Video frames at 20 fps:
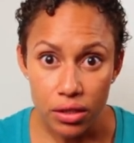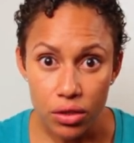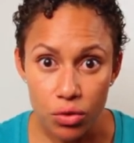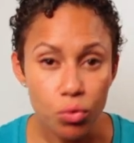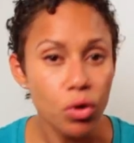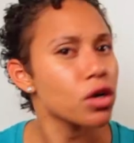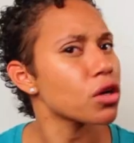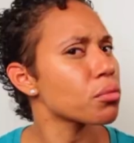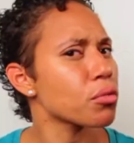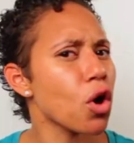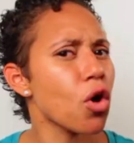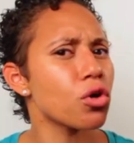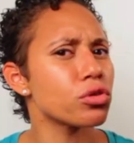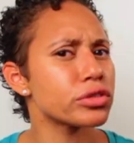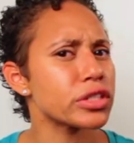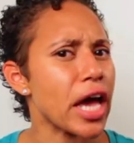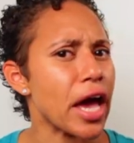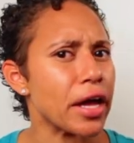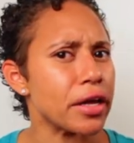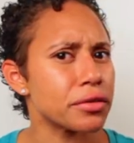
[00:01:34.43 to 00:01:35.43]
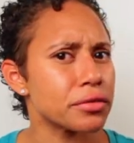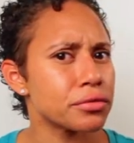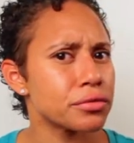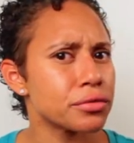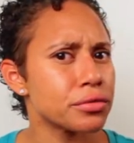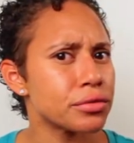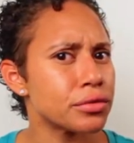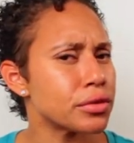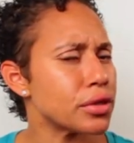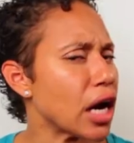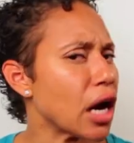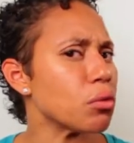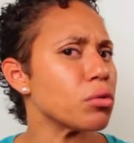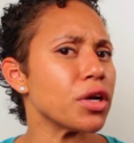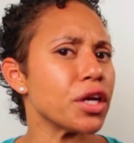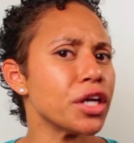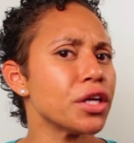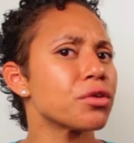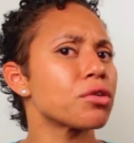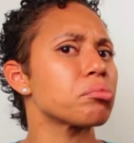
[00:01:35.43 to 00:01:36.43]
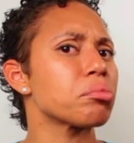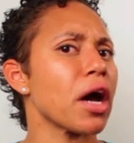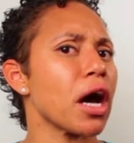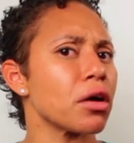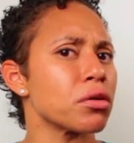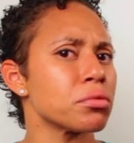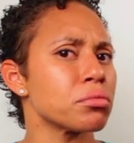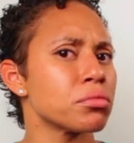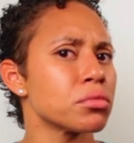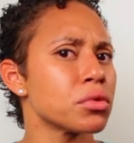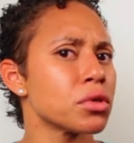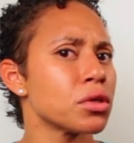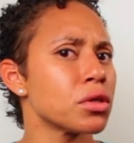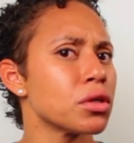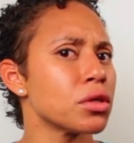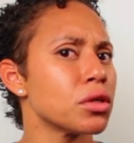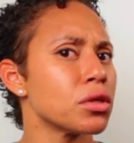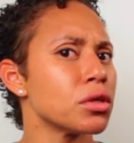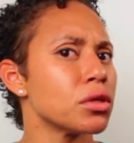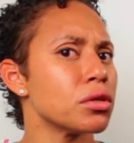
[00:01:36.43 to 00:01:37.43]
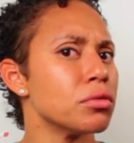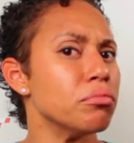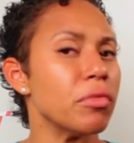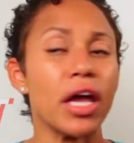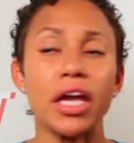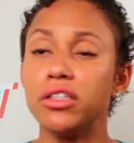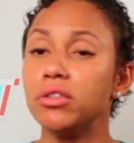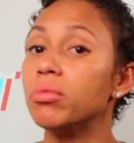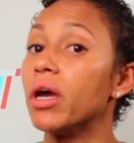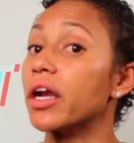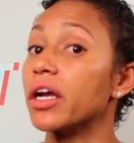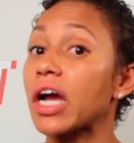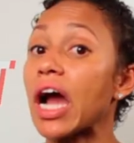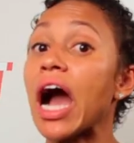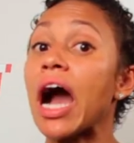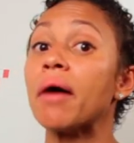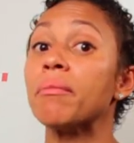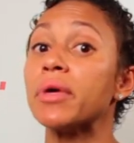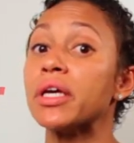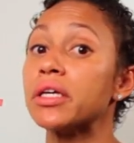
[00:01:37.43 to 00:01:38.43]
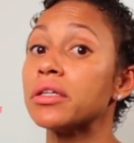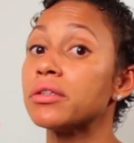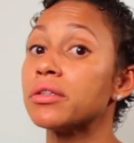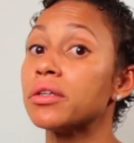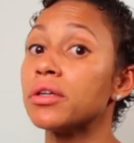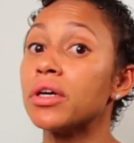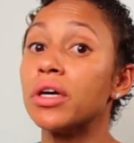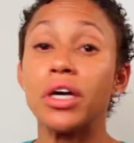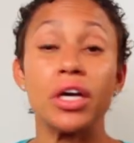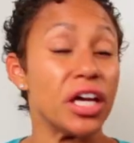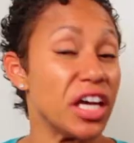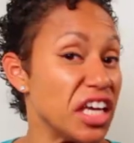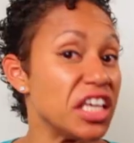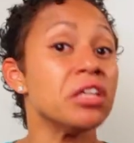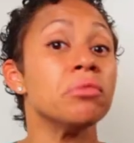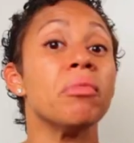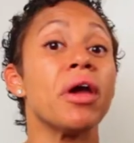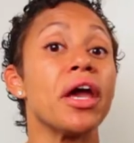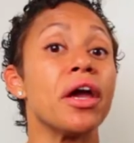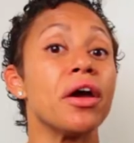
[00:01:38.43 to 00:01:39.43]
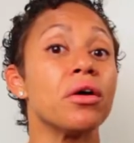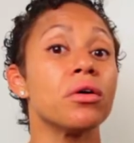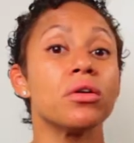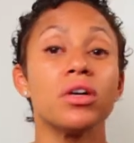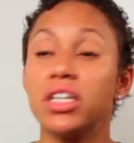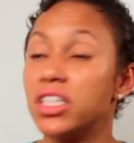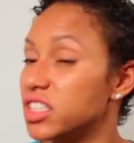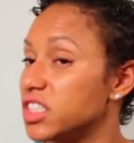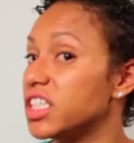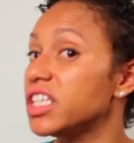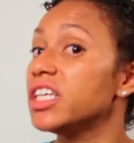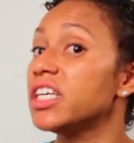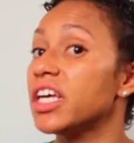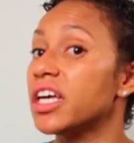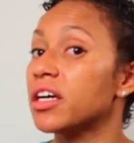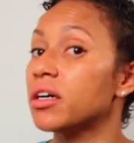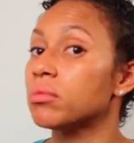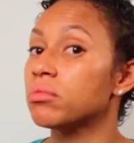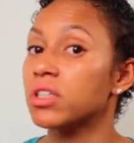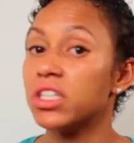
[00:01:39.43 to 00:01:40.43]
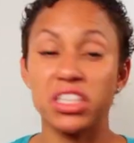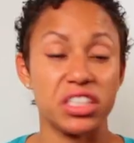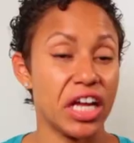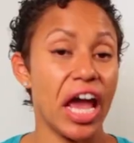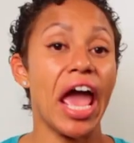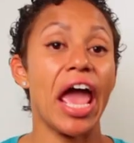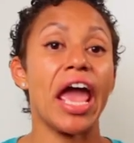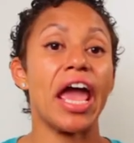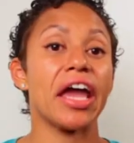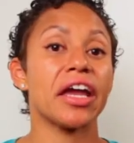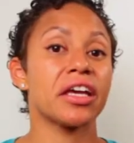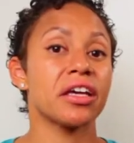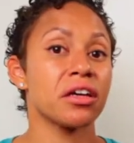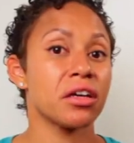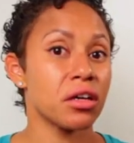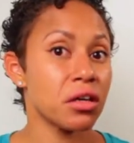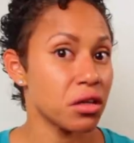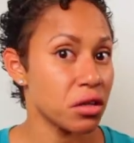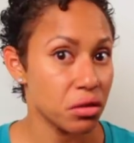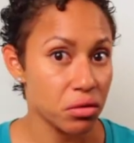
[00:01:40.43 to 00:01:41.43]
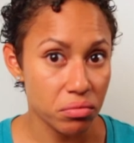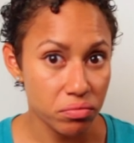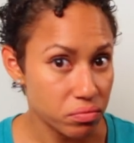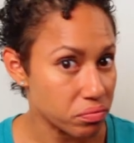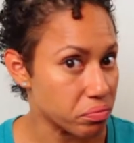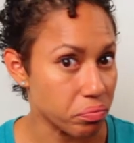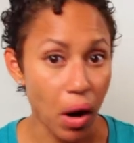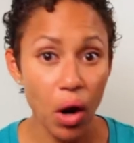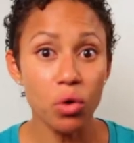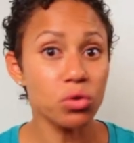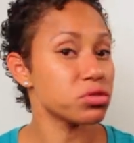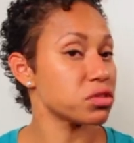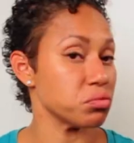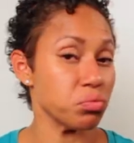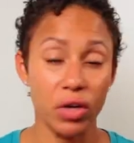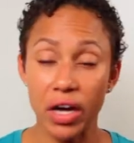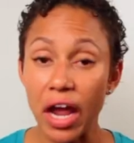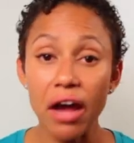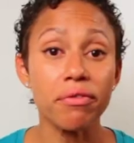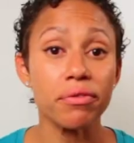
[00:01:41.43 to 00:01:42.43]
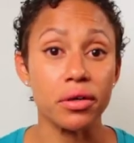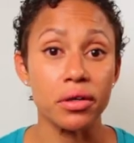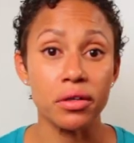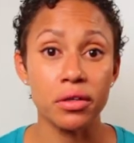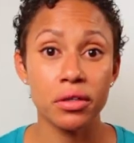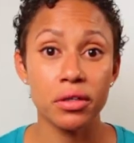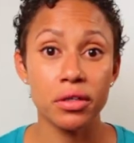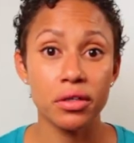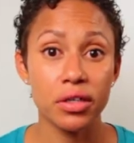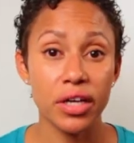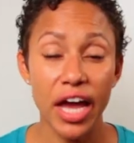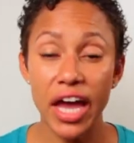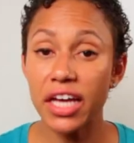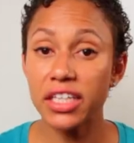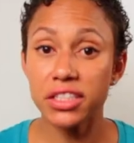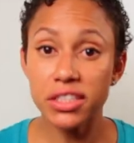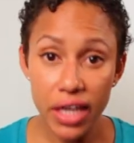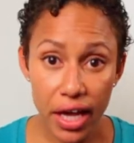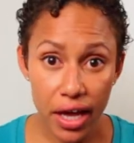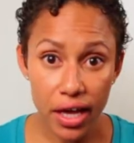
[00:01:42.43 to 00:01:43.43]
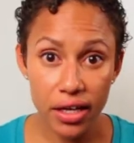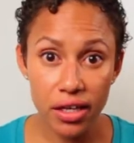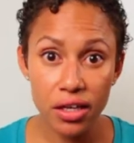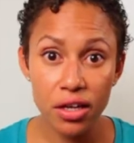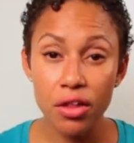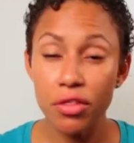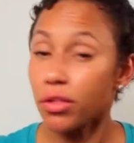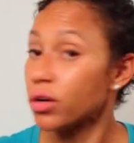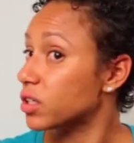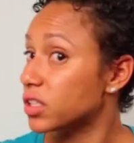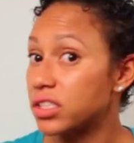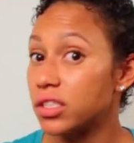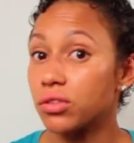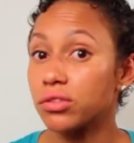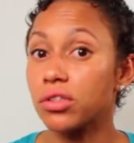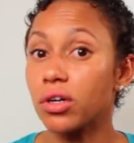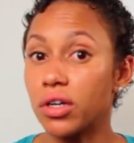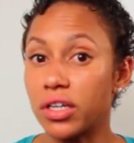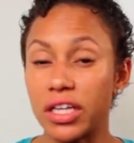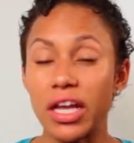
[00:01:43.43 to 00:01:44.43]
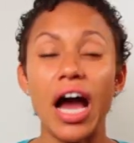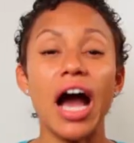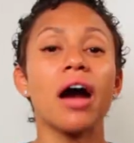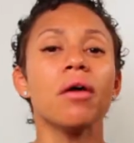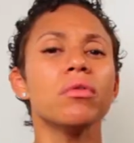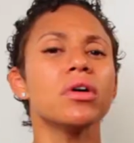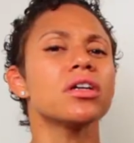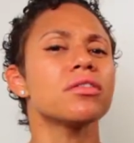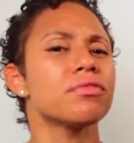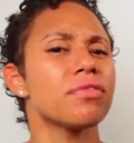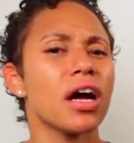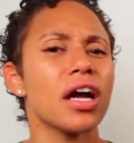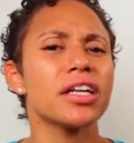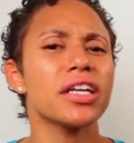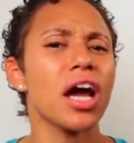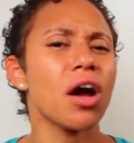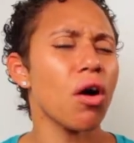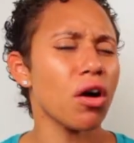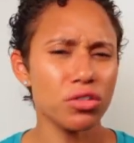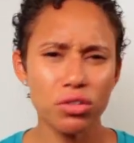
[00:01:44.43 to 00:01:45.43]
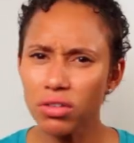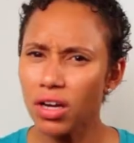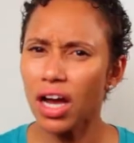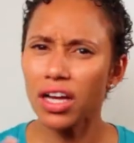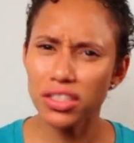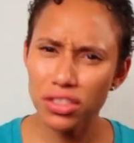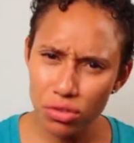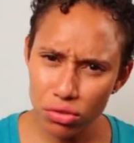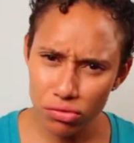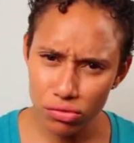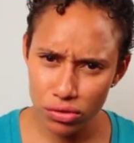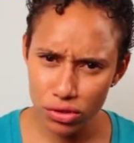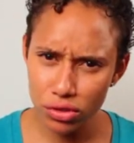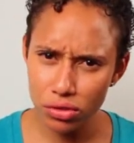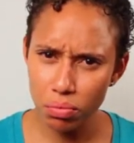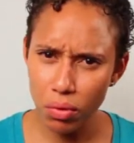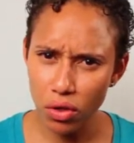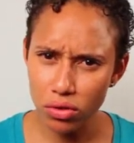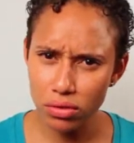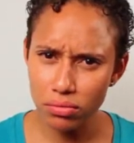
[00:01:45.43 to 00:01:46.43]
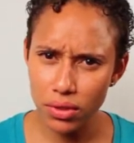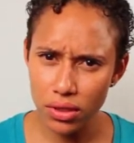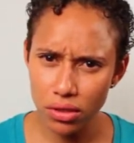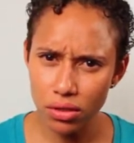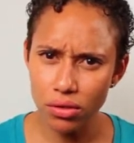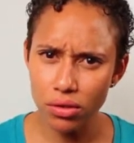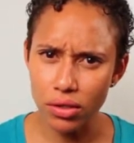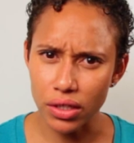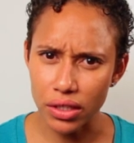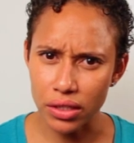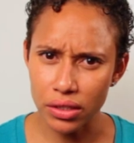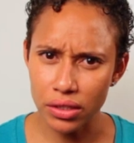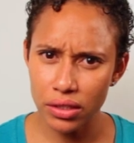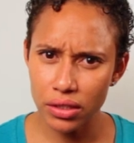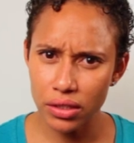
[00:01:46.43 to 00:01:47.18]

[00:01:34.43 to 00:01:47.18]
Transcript: Where them goals at? I want to hear about them. Man, you better comment, email, DM, tag, post, whatever. Hashtag 30 till 30. I want to find out are you guys doing what you're supposed to be doing?